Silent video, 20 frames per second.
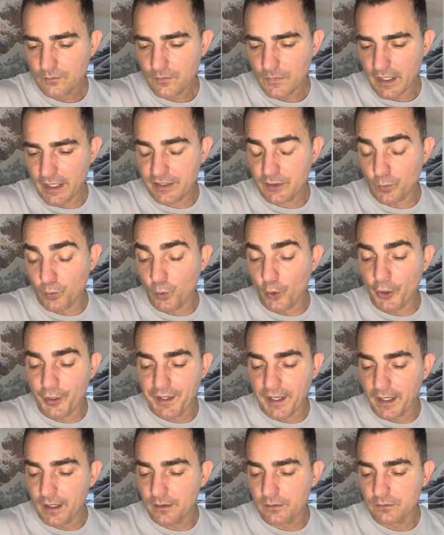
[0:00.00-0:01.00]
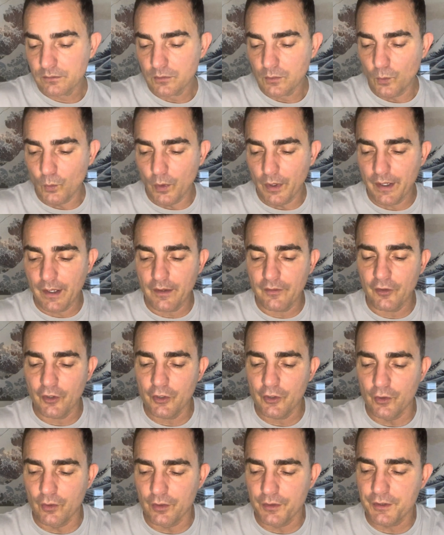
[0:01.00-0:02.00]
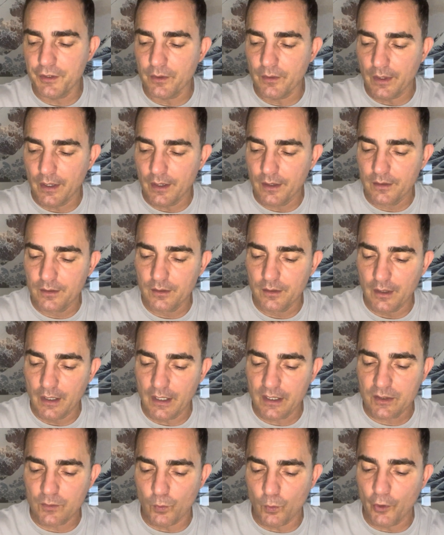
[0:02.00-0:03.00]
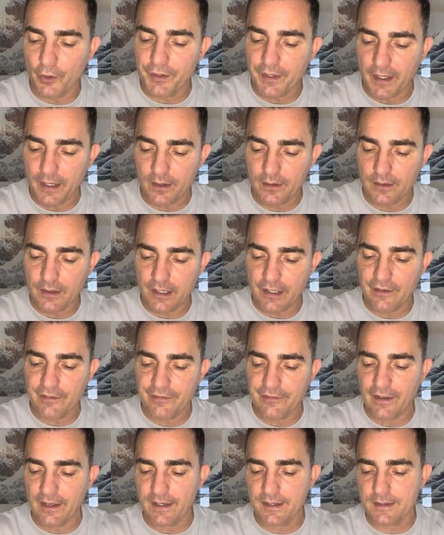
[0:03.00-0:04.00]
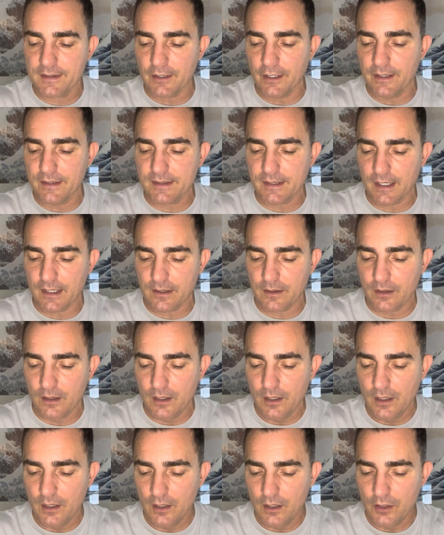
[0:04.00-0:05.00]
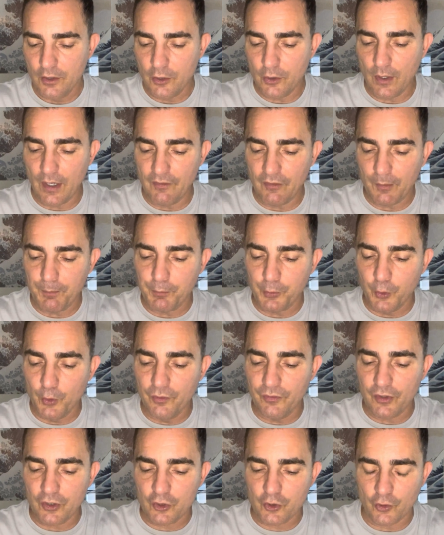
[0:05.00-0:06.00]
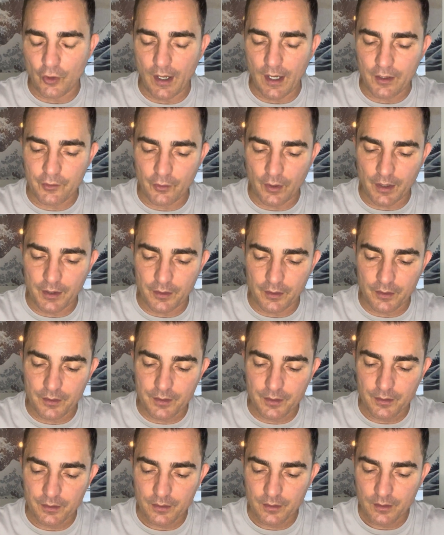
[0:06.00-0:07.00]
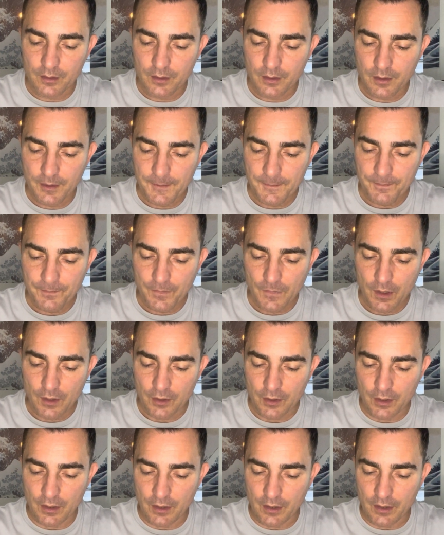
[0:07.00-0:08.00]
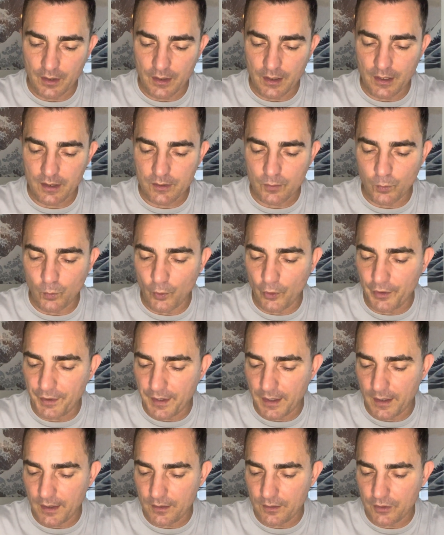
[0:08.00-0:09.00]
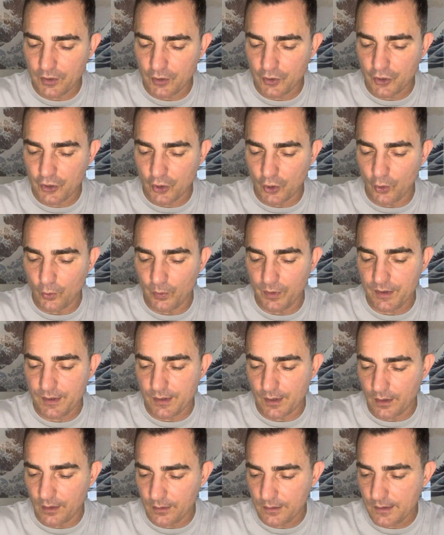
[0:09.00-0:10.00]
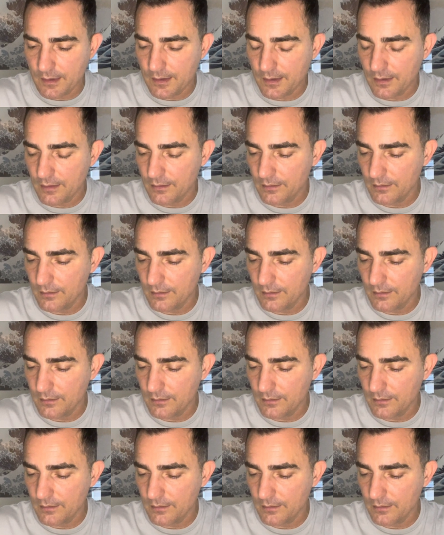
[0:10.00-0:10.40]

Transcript: It's working. Whatever you're doing, it's working. The effects, it's like you have a proven track record. It's working to show results.